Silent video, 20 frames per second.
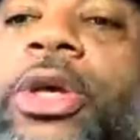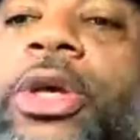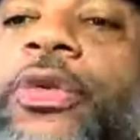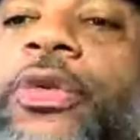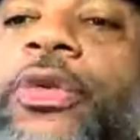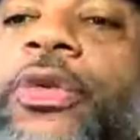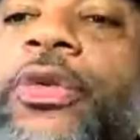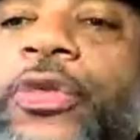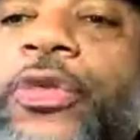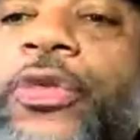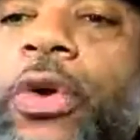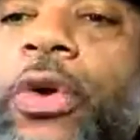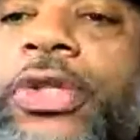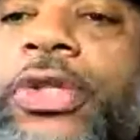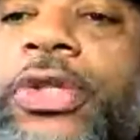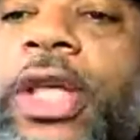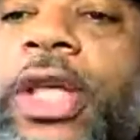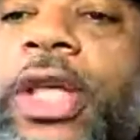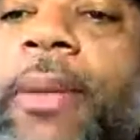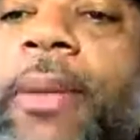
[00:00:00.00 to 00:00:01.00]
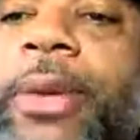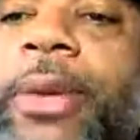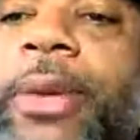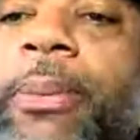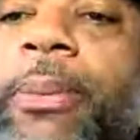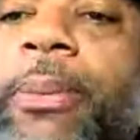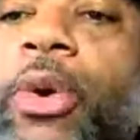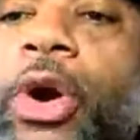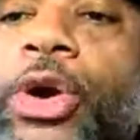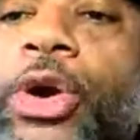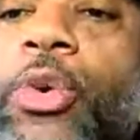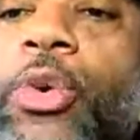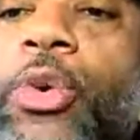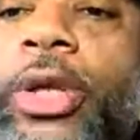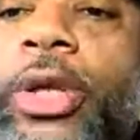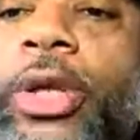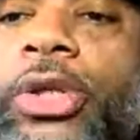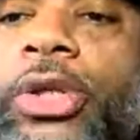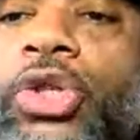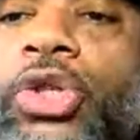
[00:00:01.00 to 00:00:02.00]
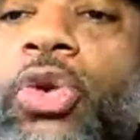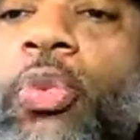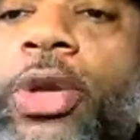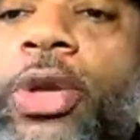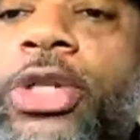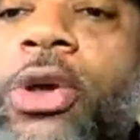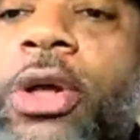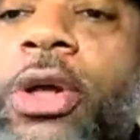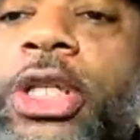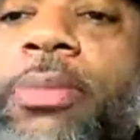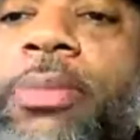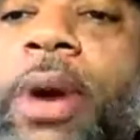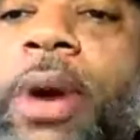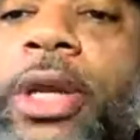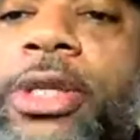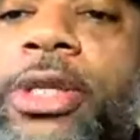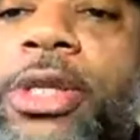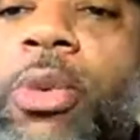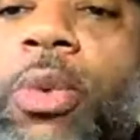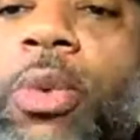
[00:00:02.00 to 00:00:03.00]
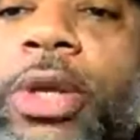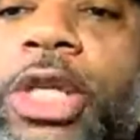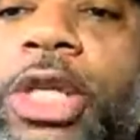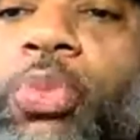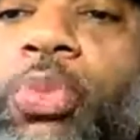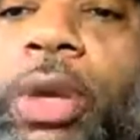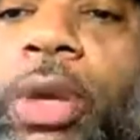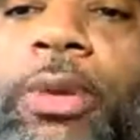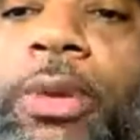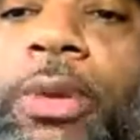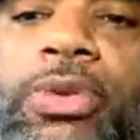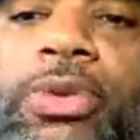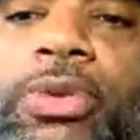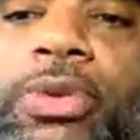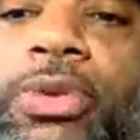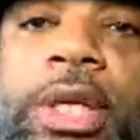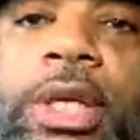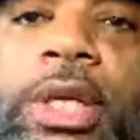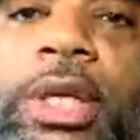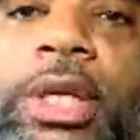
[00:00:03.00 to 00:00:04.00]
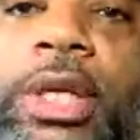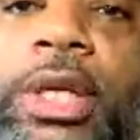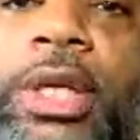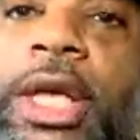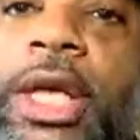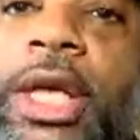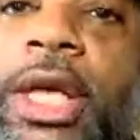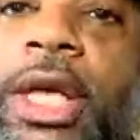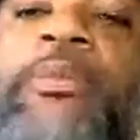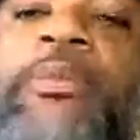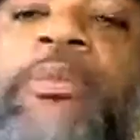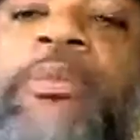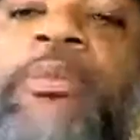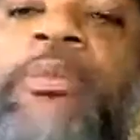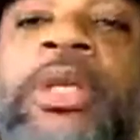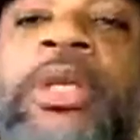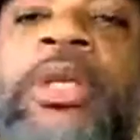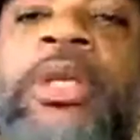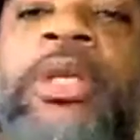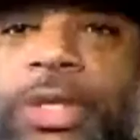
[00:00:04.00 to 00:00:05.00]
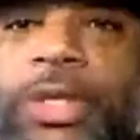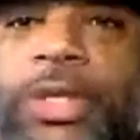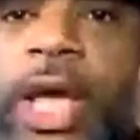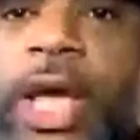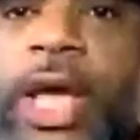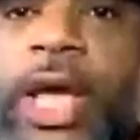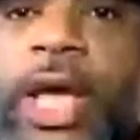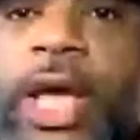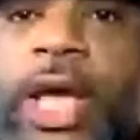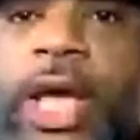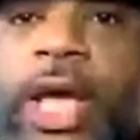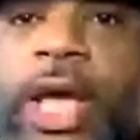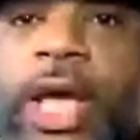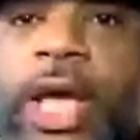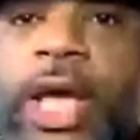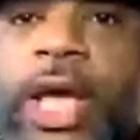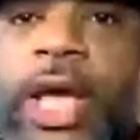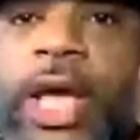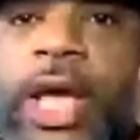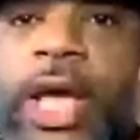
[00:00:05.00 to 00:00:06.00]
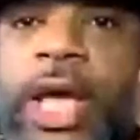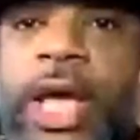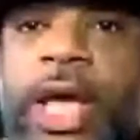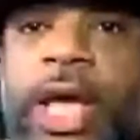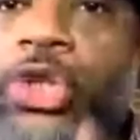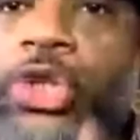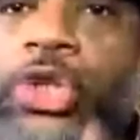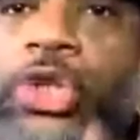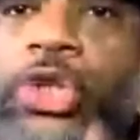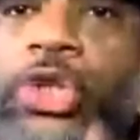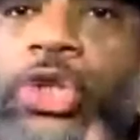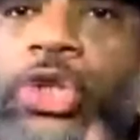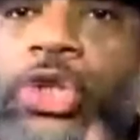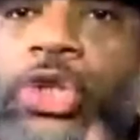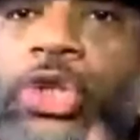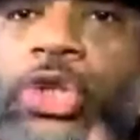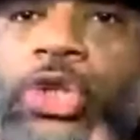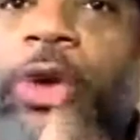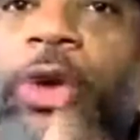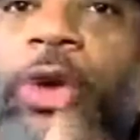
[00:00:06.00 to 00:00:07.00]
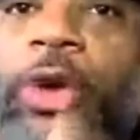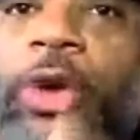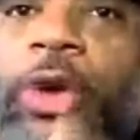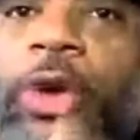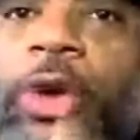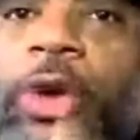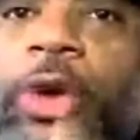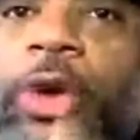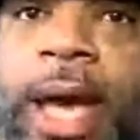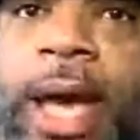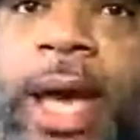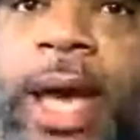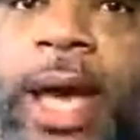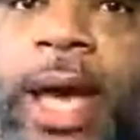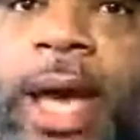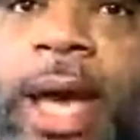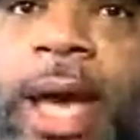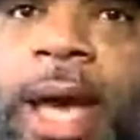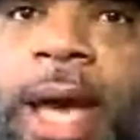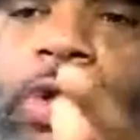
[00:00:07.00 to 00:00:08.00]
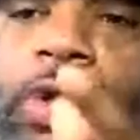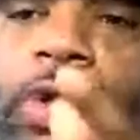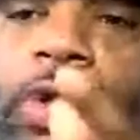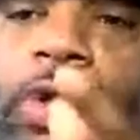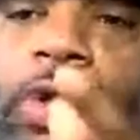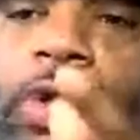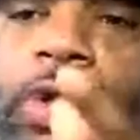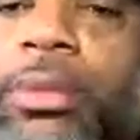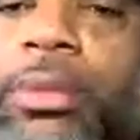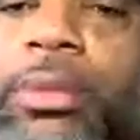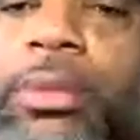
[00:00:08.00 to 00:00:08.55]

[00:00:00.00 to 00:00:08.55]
The first thing people are going to do, and we talked about it somewhat this week, but you need to hear it again, is that they're going to respect you.